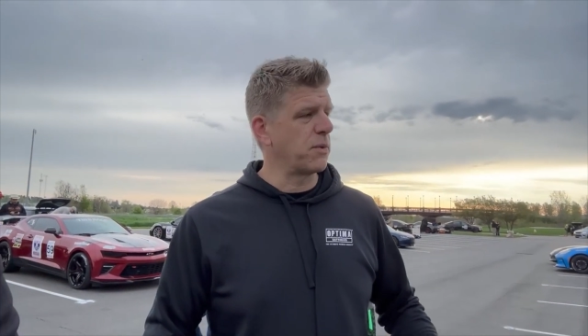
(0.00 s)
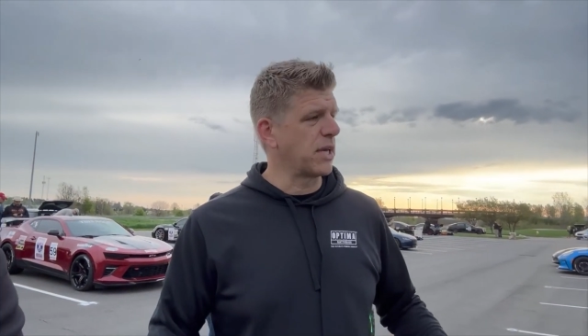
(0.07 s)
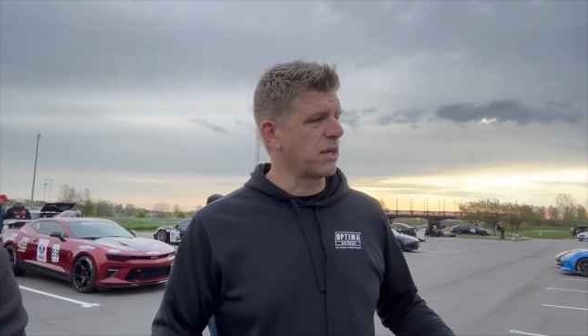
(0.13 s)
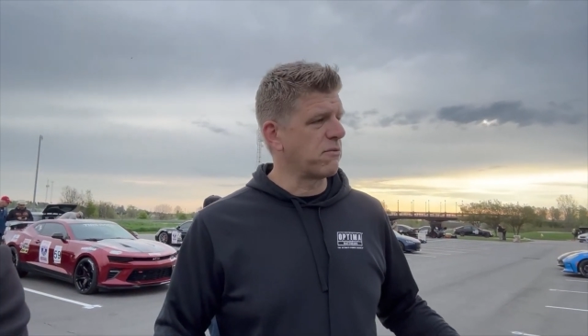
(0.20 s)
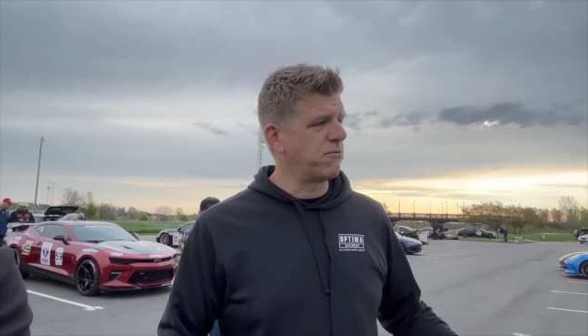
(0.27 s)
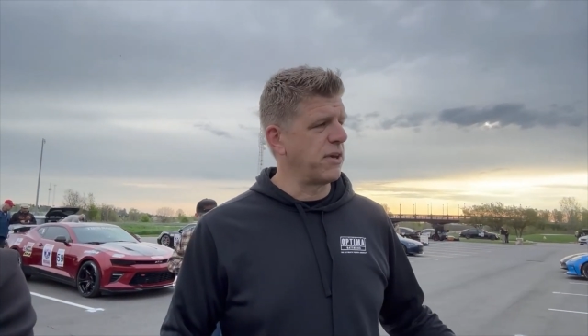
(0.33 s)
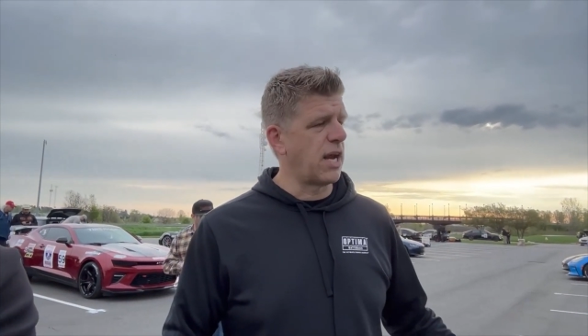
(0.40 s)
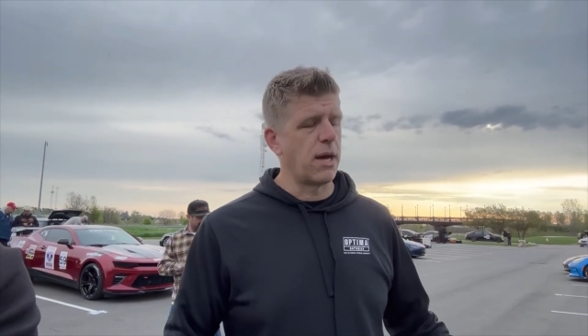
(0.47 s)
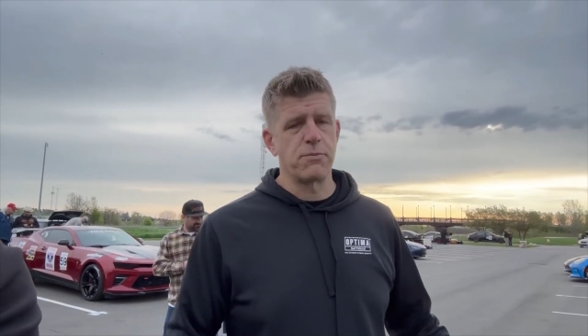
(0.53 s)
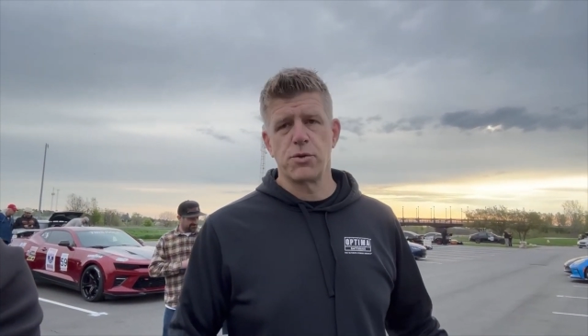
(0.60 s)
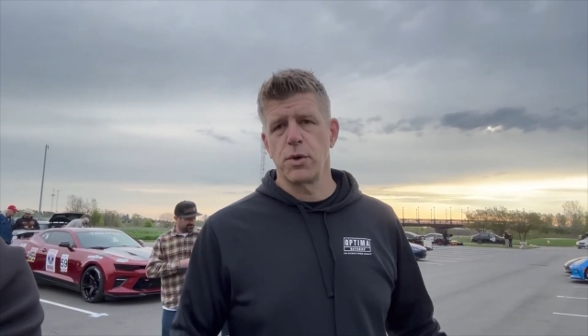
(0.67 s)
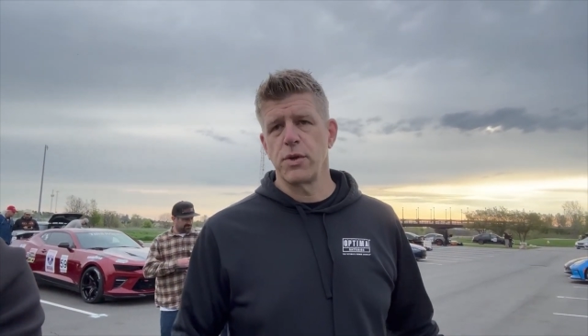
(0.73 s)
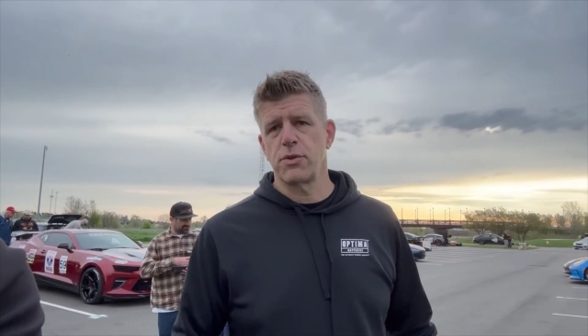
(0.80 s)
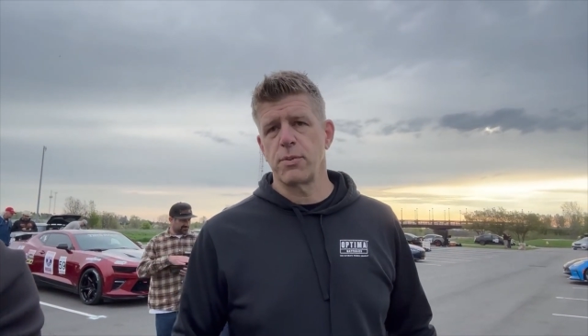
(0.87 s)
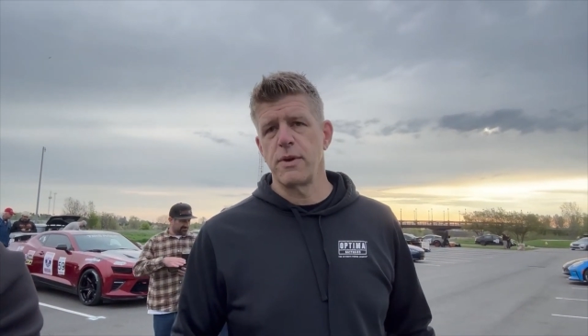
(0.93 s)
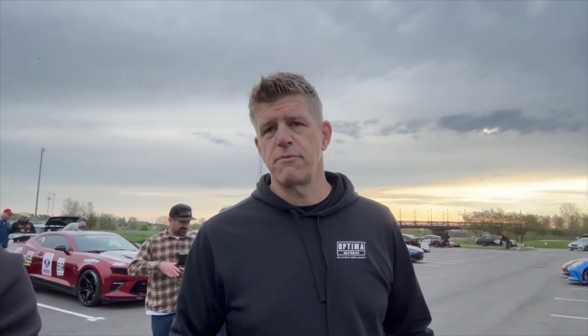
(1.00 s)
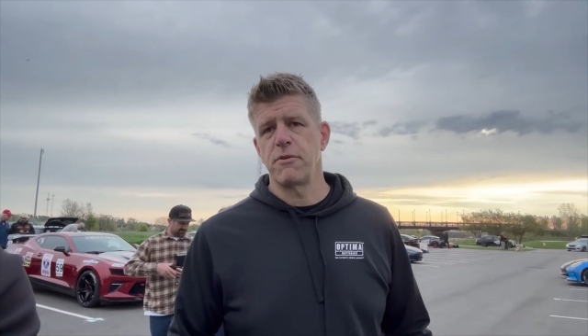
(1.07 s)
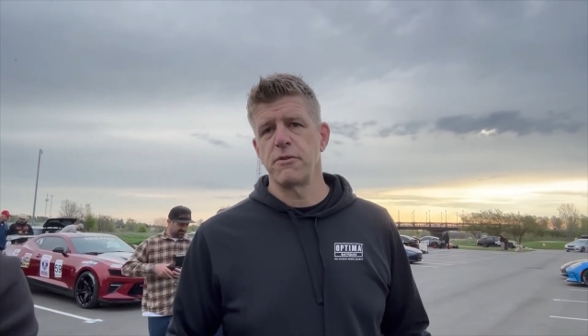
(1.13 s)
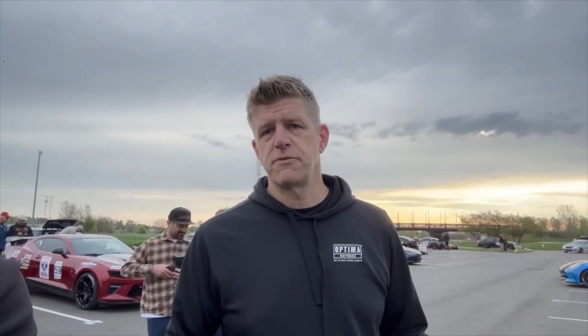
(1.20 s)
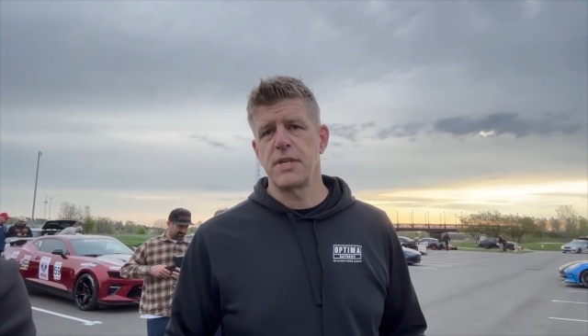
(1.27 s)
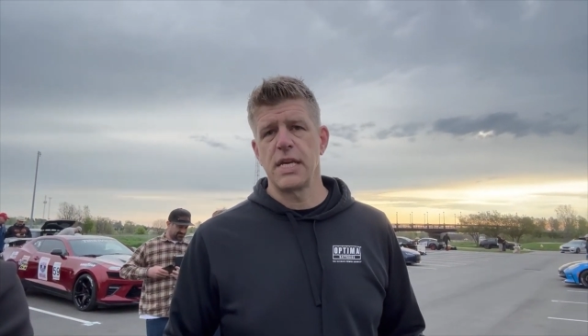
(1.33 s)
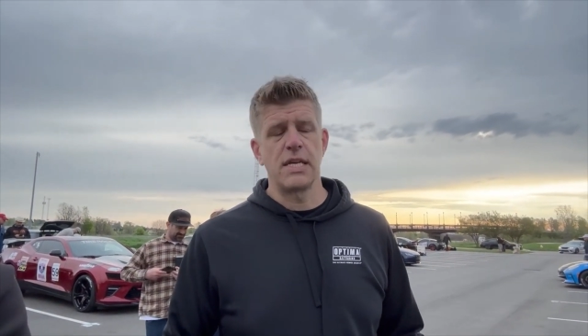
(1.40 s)
We can fit up to a
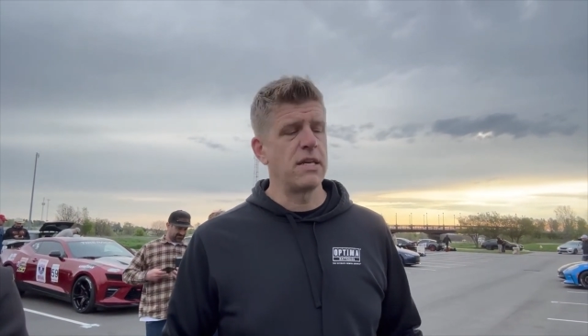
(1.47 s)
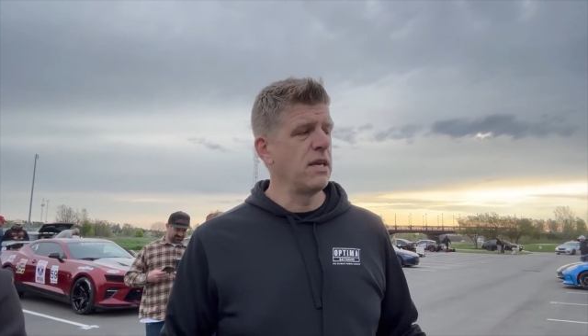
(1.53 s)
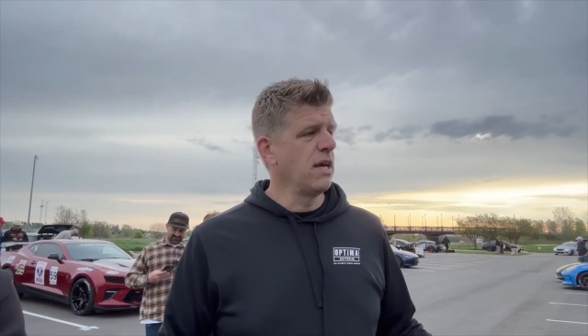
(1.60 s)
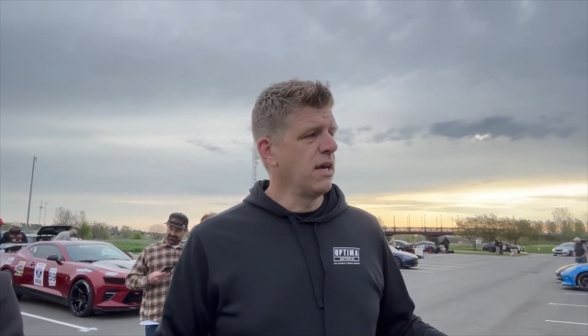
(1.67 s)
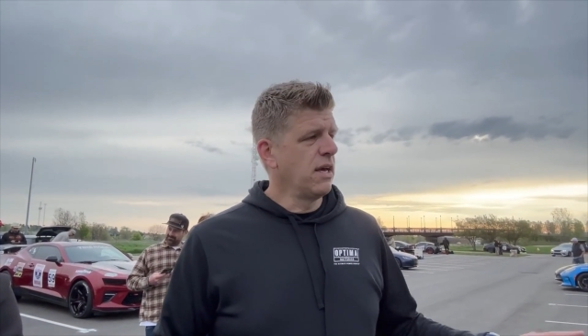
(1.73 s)
315.